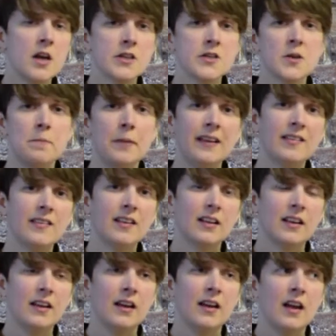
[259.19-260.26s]
So
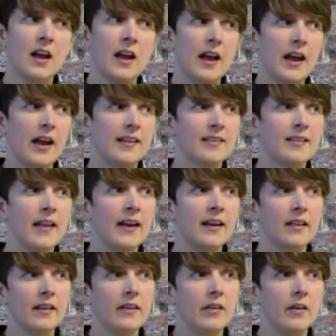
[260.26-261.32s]
basically, it's
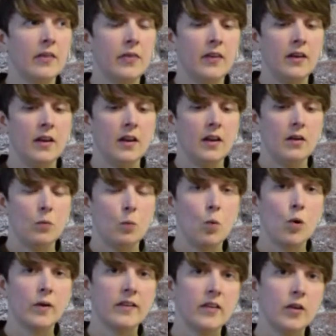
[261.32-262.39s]
likely that the
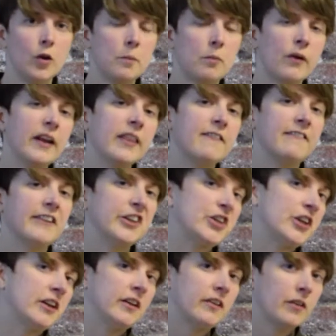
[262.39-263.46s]
water that you bring the fish
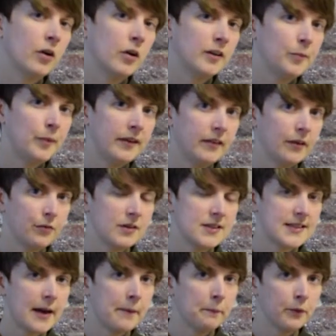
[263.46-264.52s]
in is going to be a different
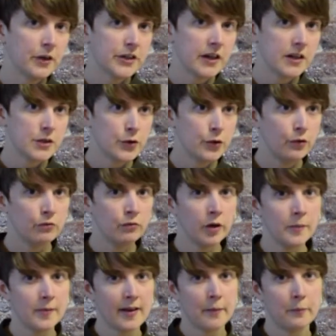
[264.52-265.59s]
temperature to
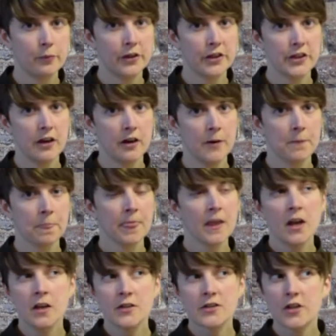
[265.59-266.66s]
room temperature.
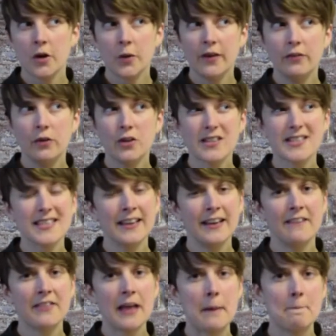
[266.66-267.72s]
So if you just
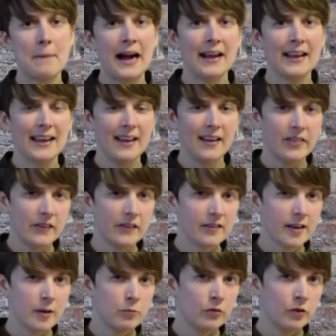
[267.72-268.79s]
leave that bag in the
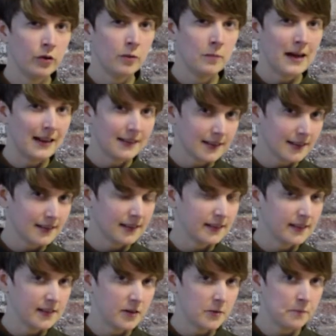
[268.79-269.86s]
same room as the
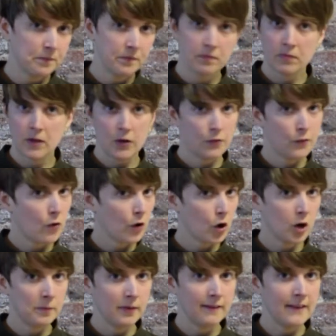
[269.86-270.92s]
system for a
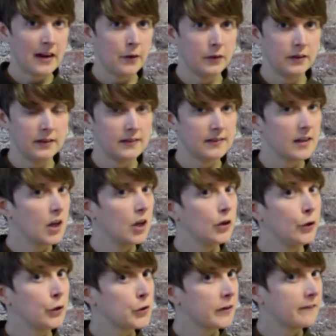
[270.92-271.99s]
couple of hours,
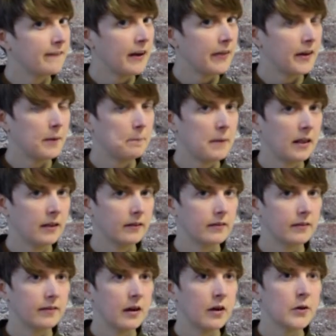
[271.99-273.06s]
you should find that it
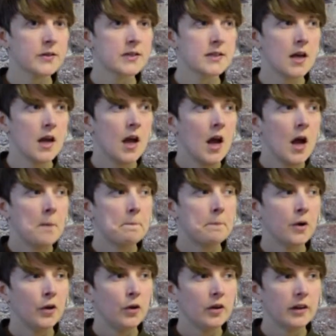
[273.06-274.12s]
balances out.
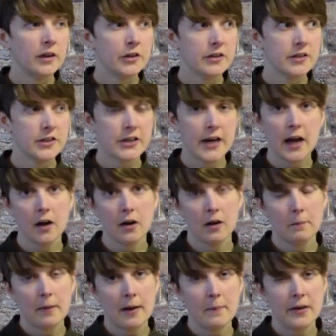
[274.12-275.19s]
But you can just
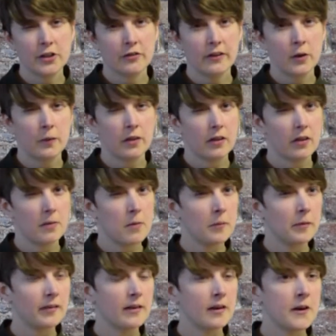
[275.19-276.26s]
check by measuring with a
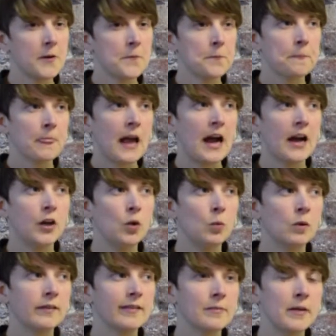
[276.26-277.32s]
thermometer, and you
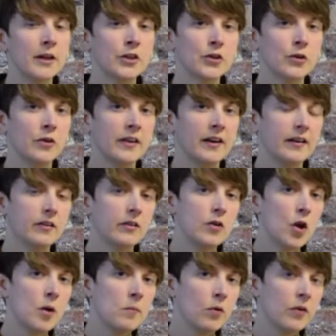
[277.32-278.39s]
want to make sure that it's
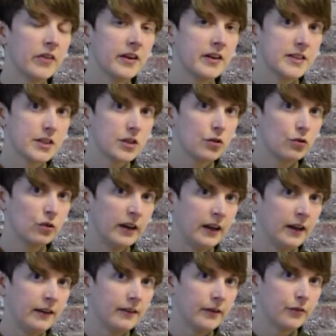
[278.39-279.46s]
no more than a
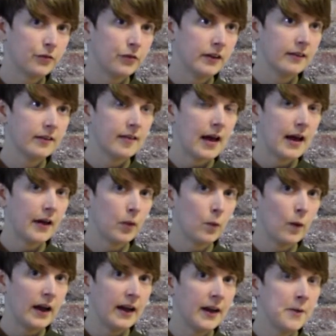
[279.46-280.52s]
degree difference either
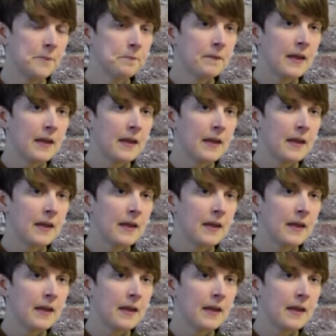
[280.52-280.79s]
way.